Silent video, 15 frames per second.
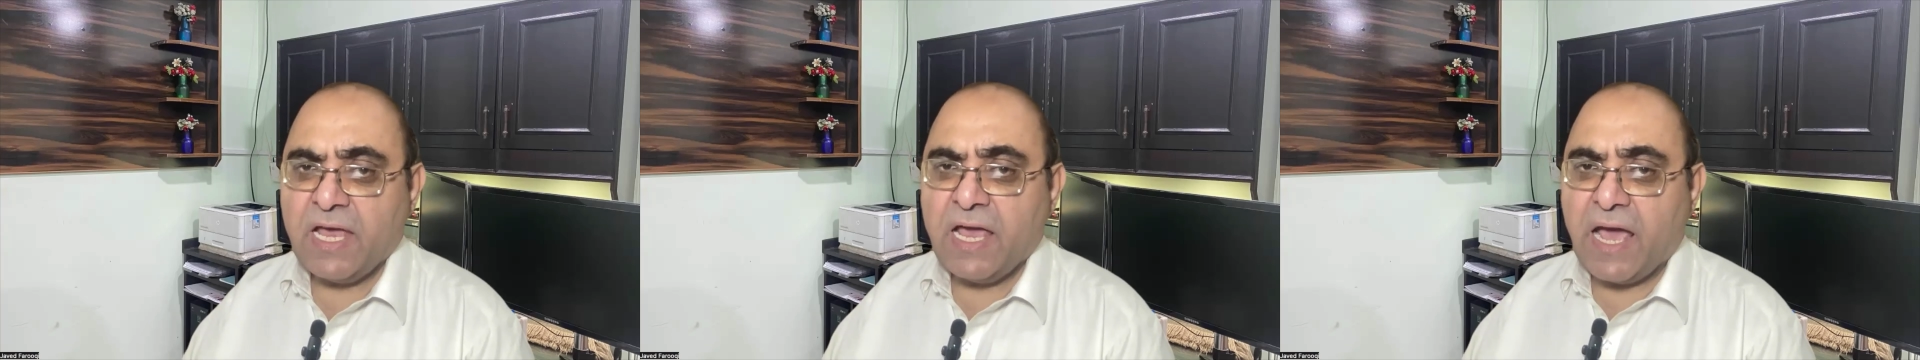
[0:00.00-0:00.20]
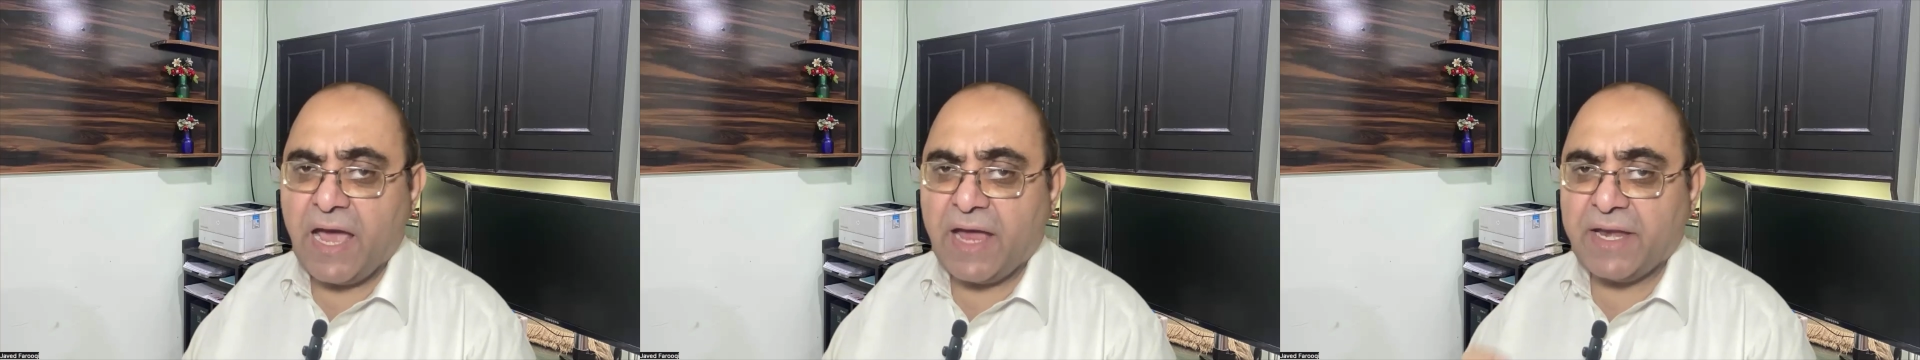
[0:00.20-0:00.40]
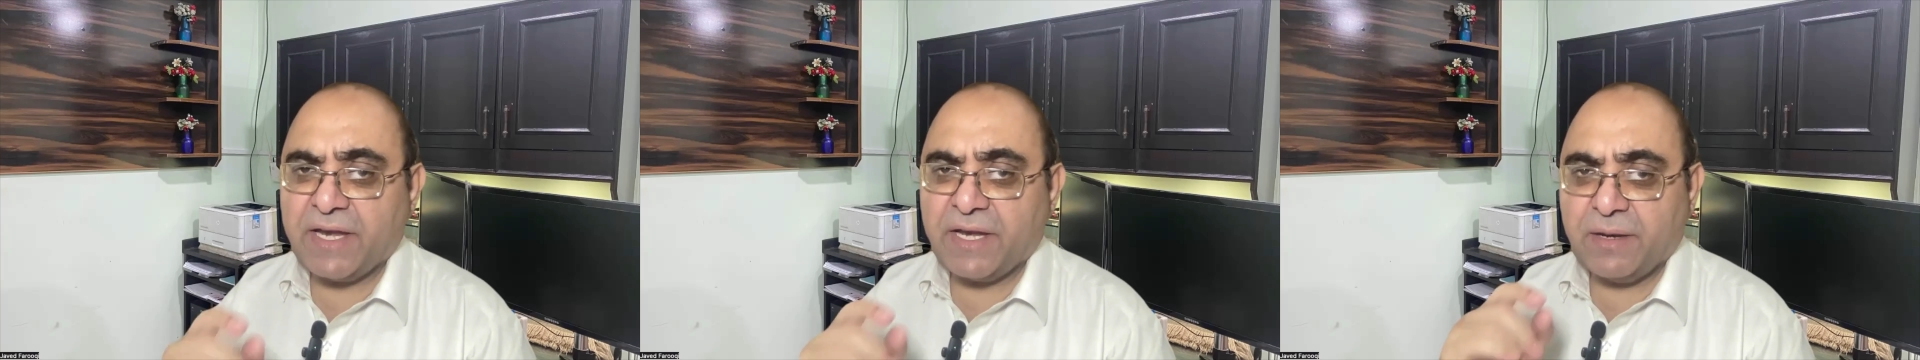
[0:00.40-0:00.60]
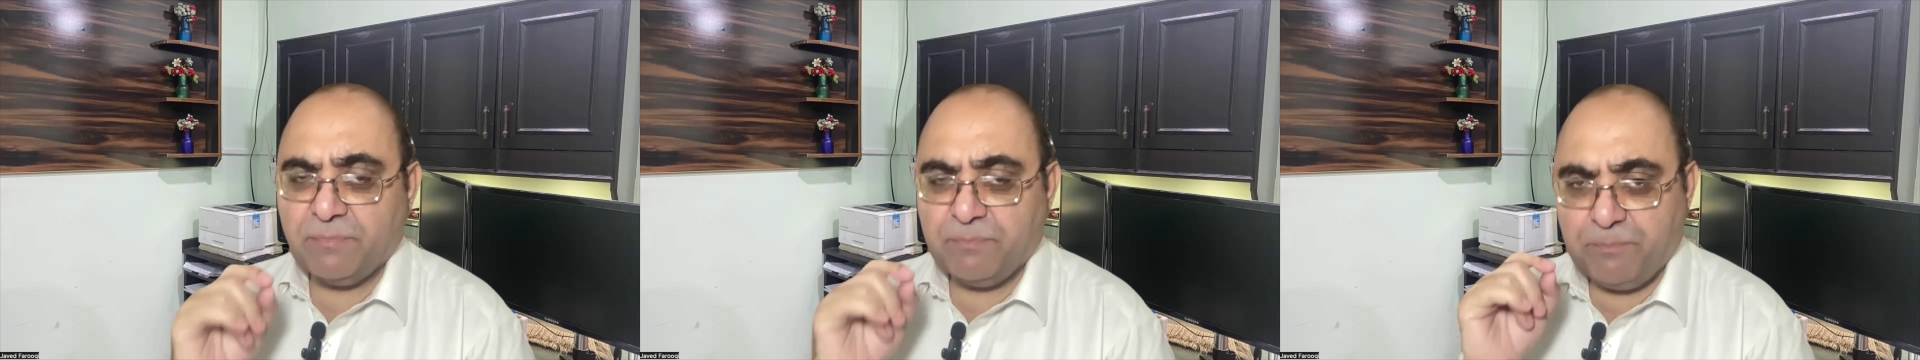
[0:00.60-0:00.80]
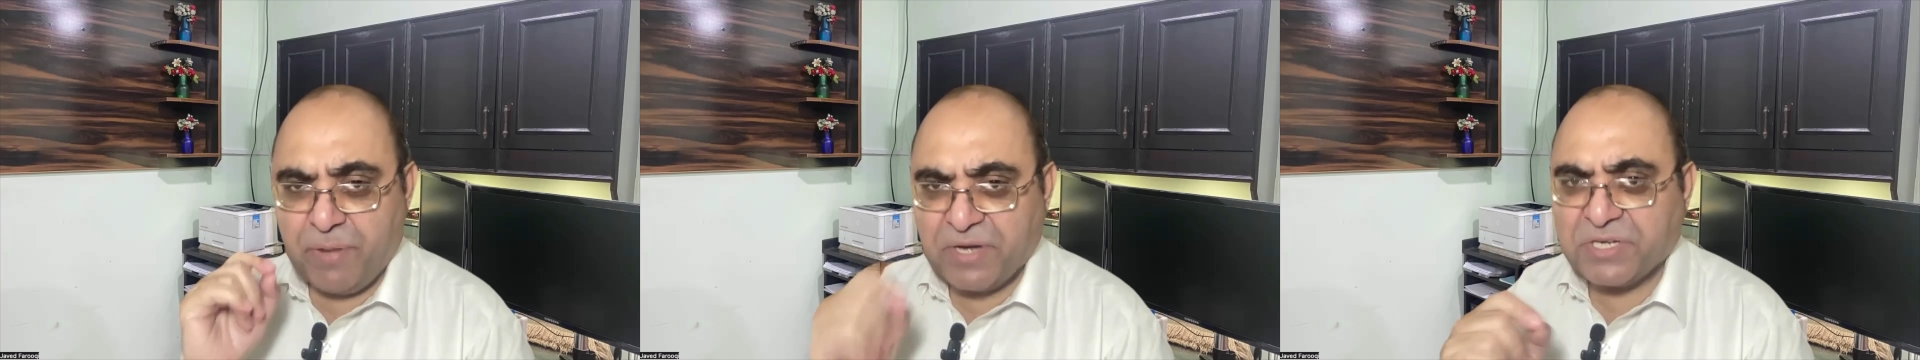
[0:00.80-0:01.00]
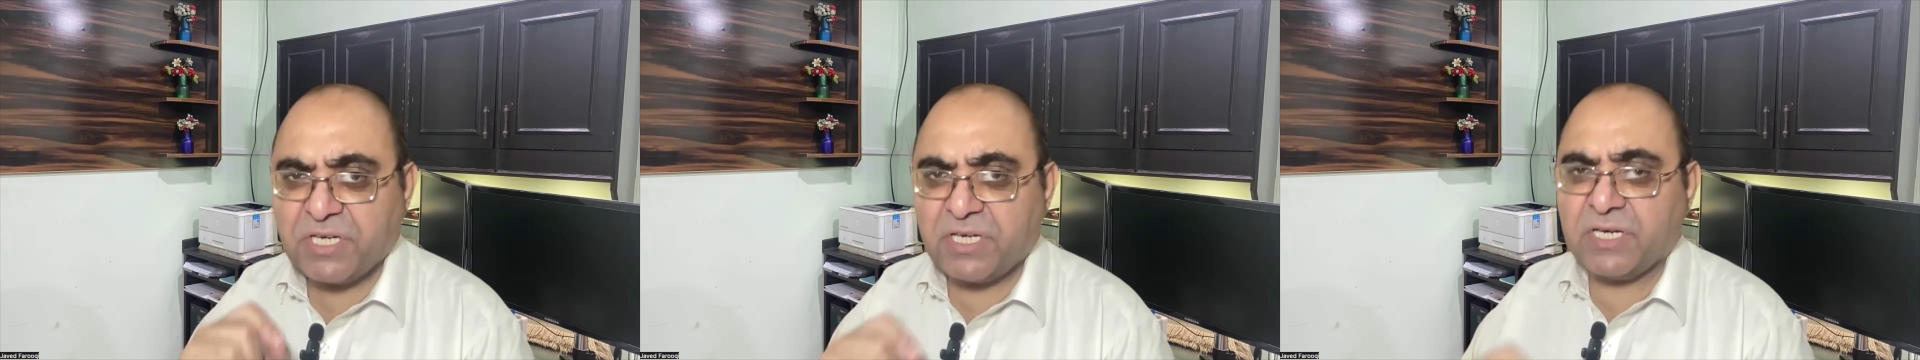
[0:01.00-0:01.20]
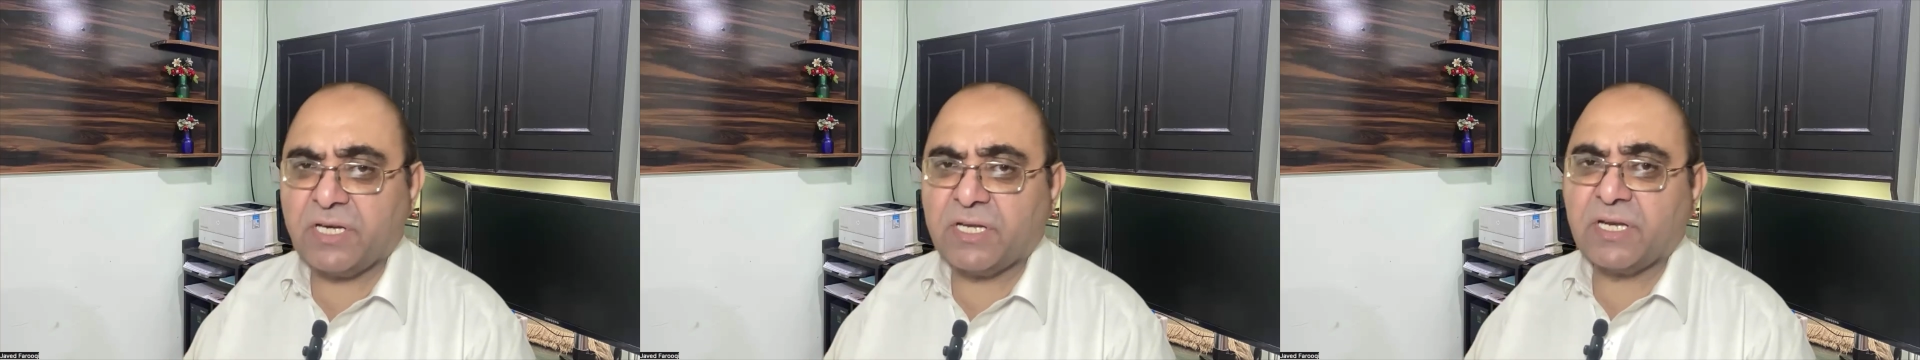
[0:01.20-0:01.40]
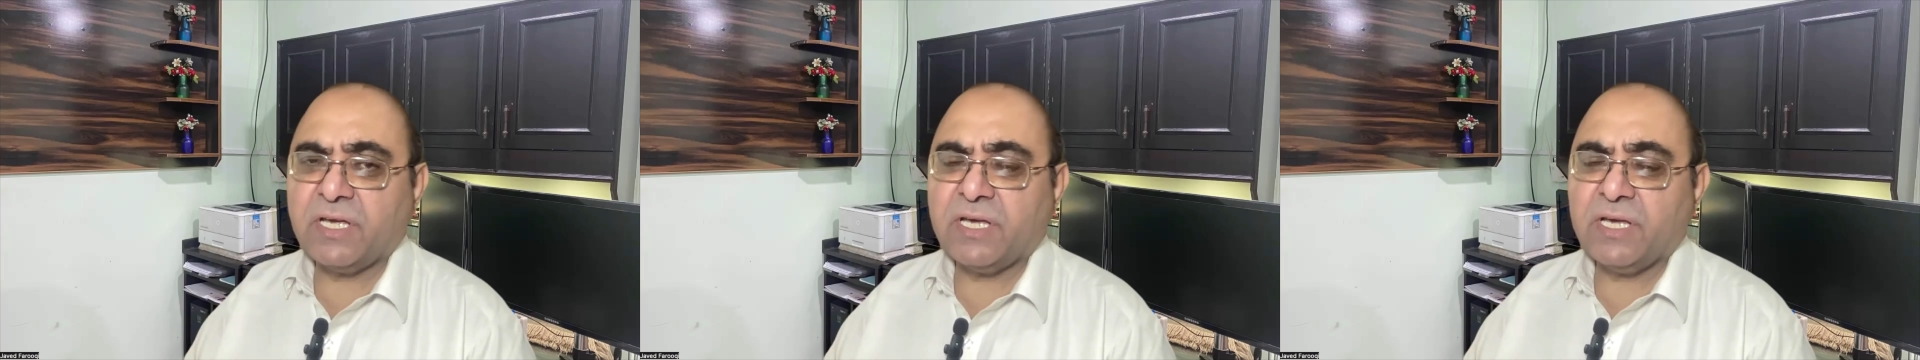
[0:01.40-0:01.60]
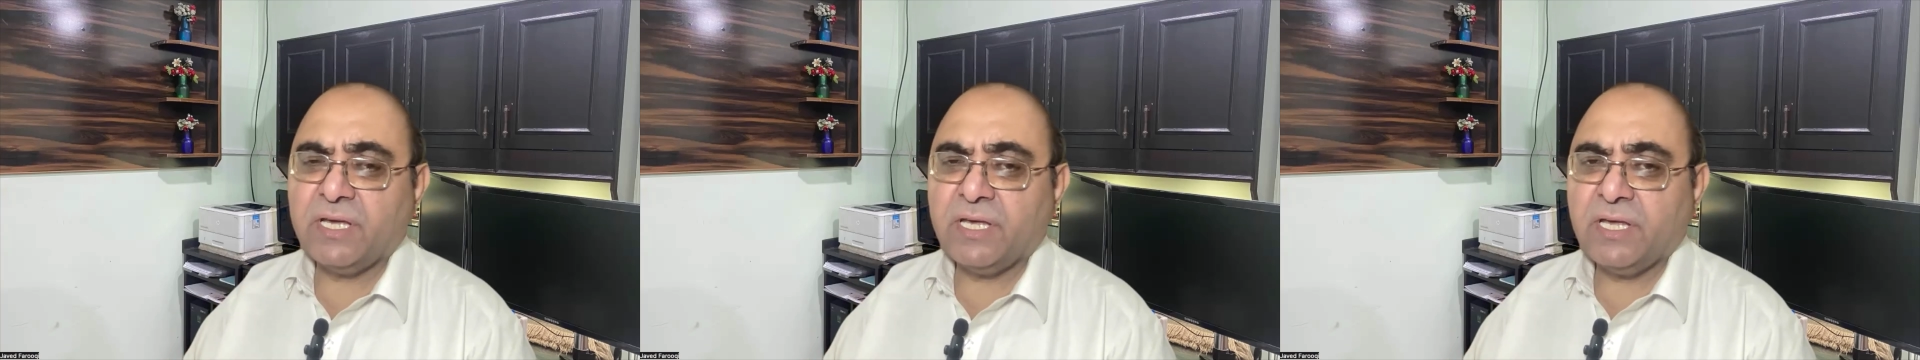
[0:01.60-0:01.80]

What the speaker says: And better,